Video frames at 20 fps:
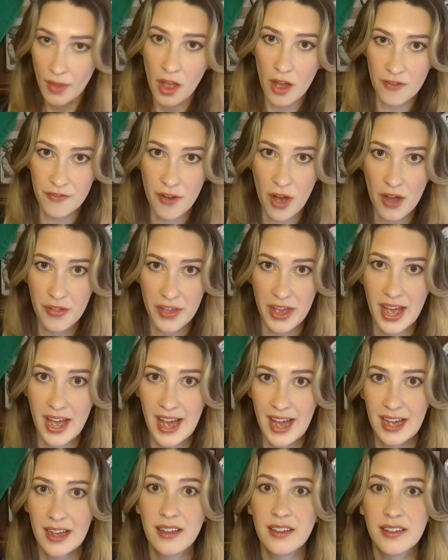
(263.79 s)
Her father
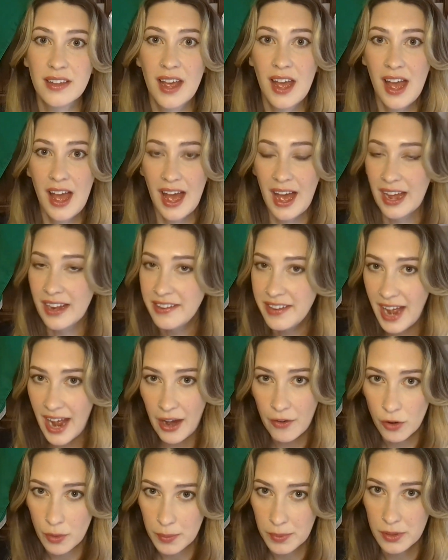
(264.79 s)
has a
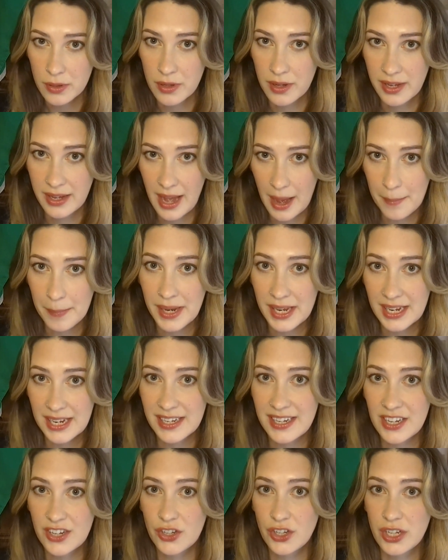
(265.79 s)
terrible gambling
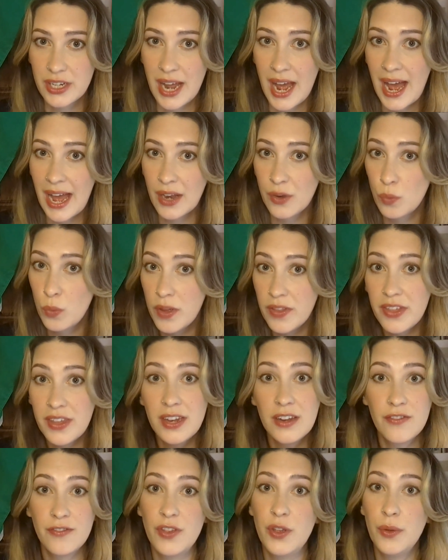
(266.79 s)
addiction, and within
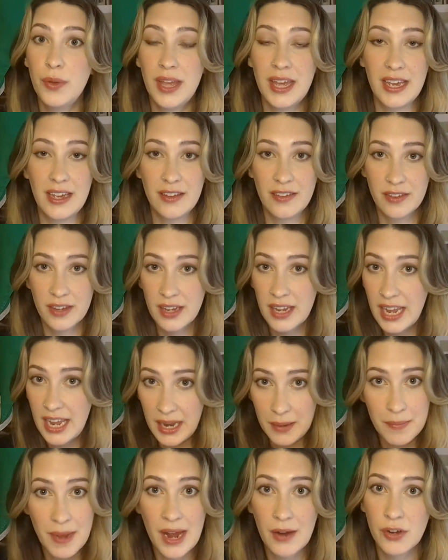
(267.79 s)
a few years
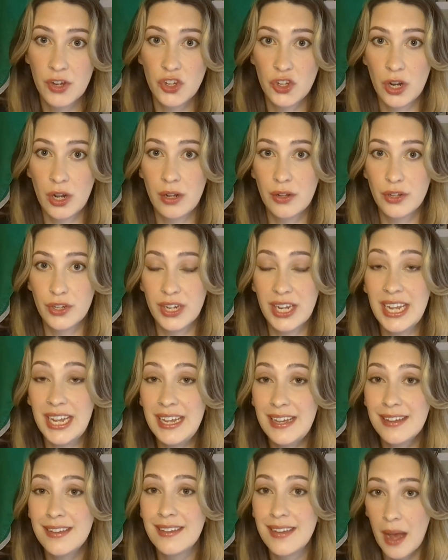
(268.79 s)
in Mary's childhood,
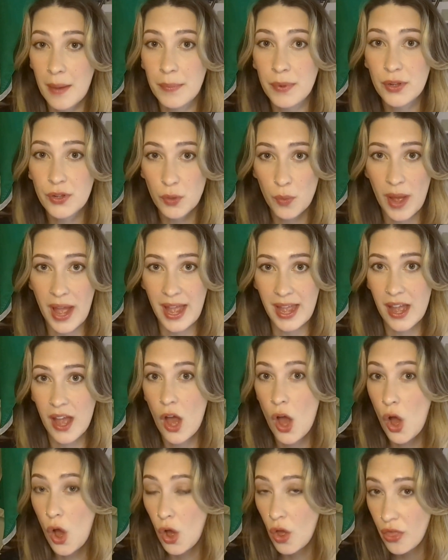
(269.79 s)
he has gambled away
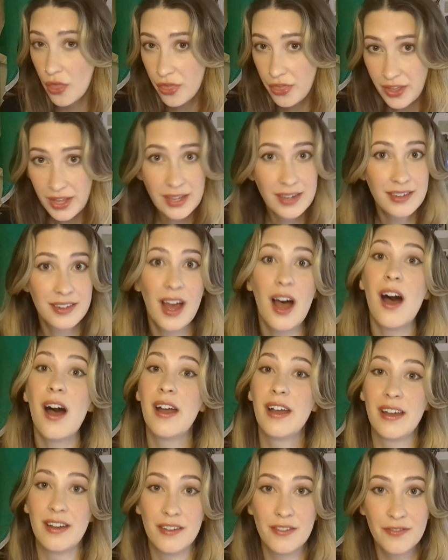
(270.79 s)
the
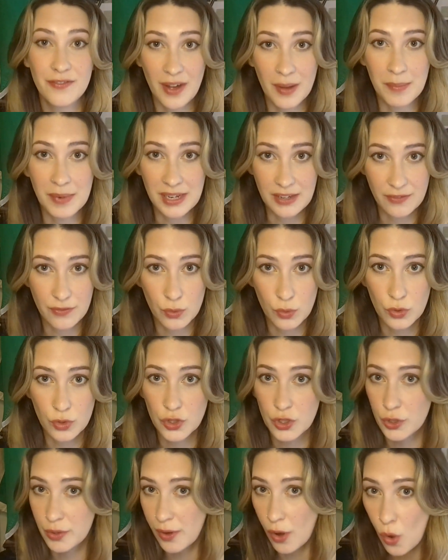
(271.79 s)
entire family
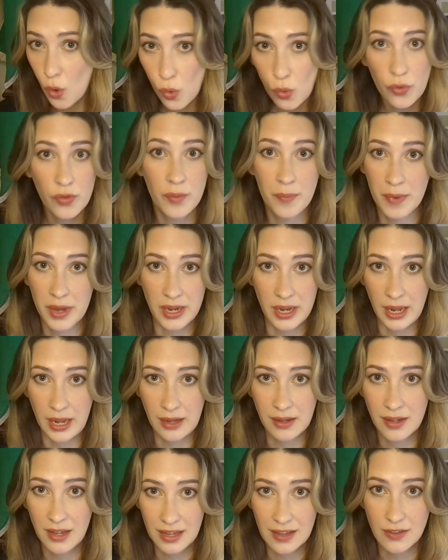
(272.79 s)
fortune. All the
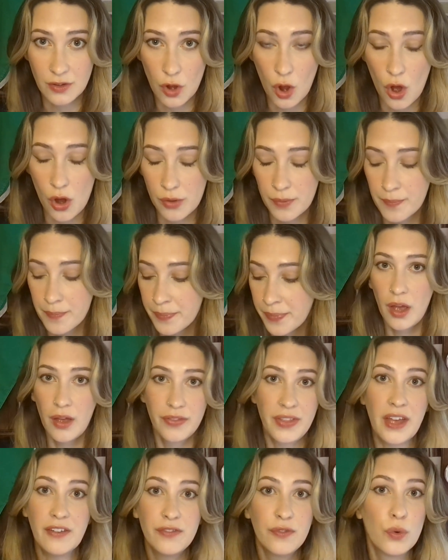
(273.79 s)
money is gone.
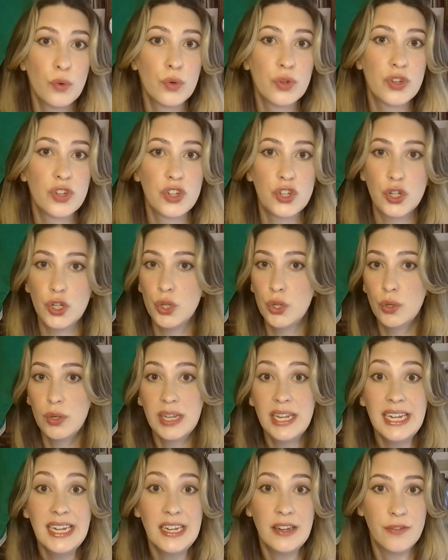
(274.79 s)
They're forced to
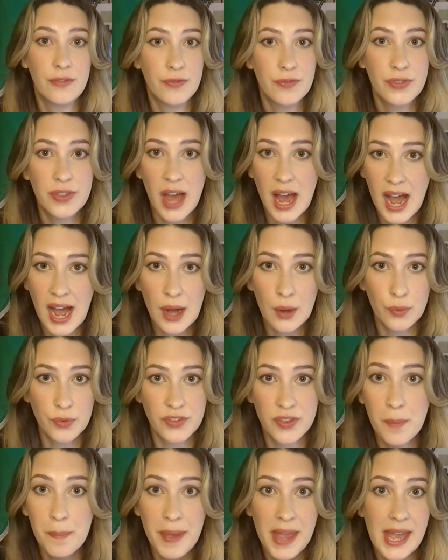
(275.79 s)
leave the house,
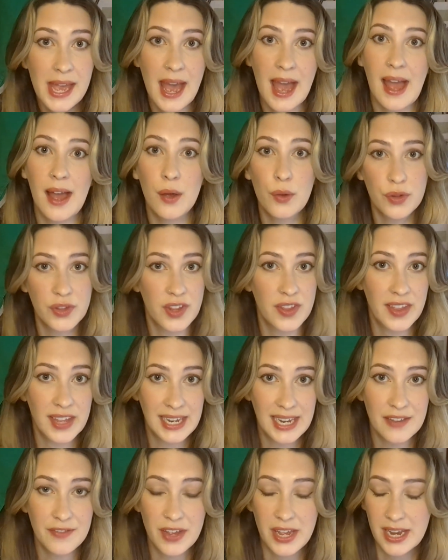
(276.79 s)
the big house that they
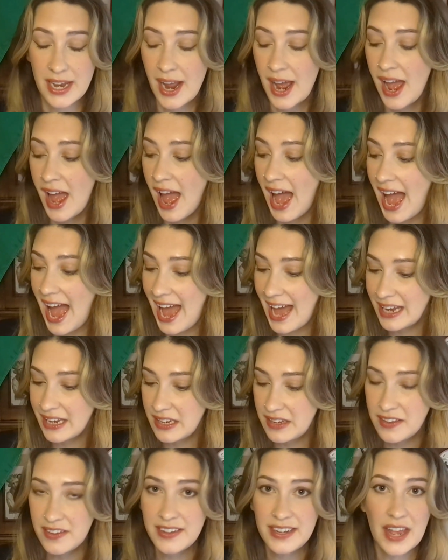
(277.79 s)
live in, and
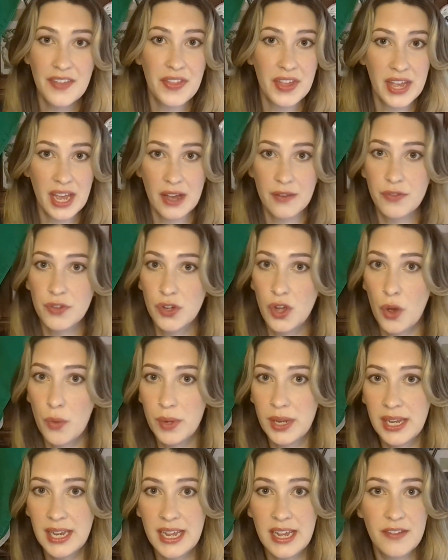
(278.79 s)
instead they have to go
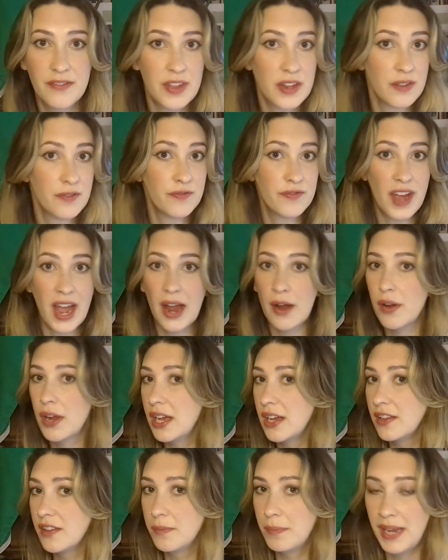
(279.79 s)
and live in
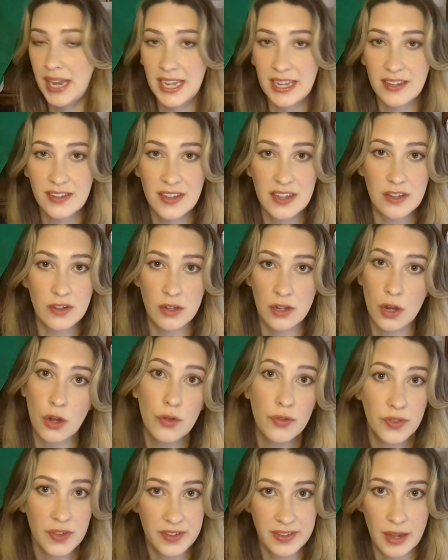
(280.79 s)
various places
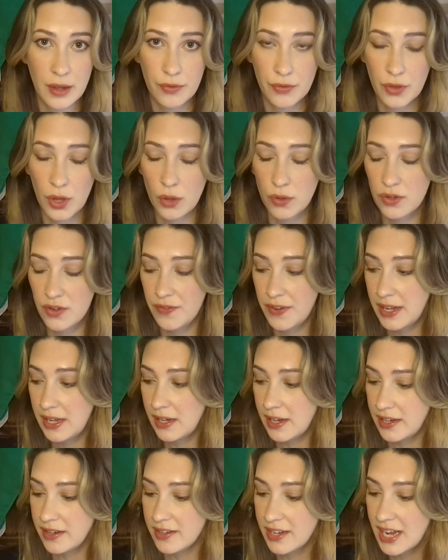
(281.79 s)
along the south coast of
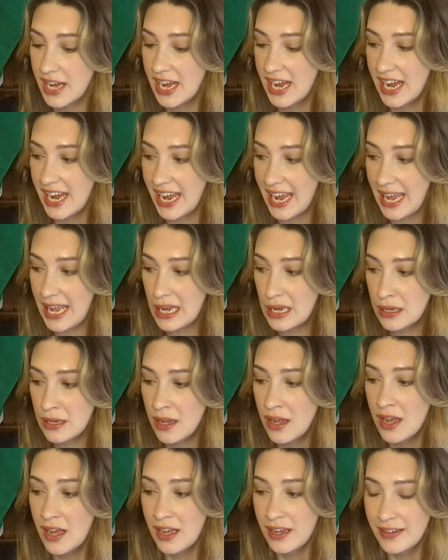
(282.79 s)
England in
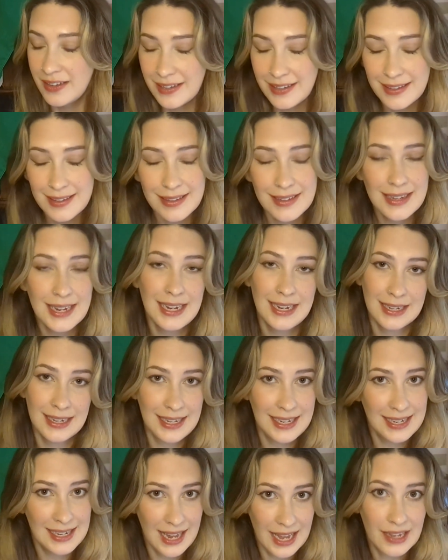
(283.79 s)

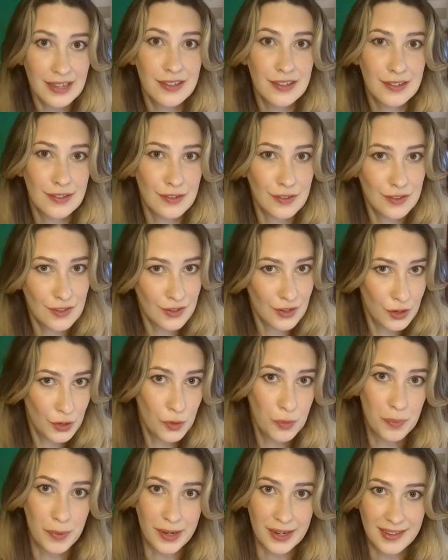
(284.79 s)
distinctly less
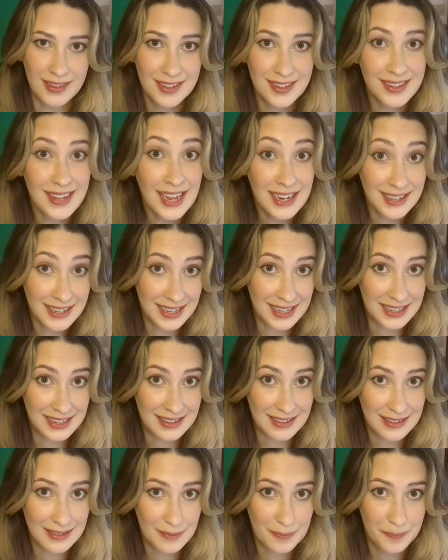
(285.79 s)
salubrious
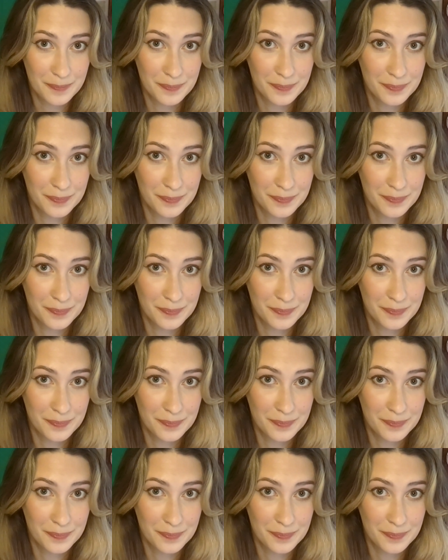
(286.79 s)
settings.